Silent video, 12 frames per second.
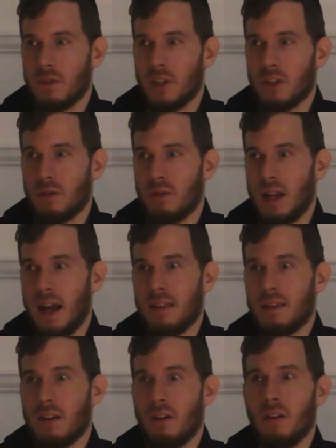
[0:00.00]
just to
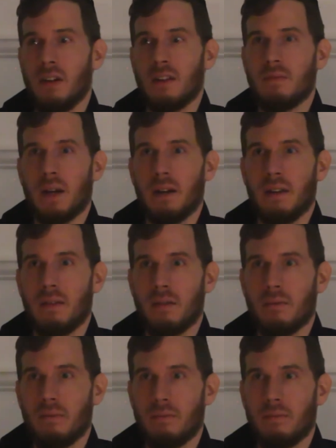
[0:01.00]
enhance their own experience.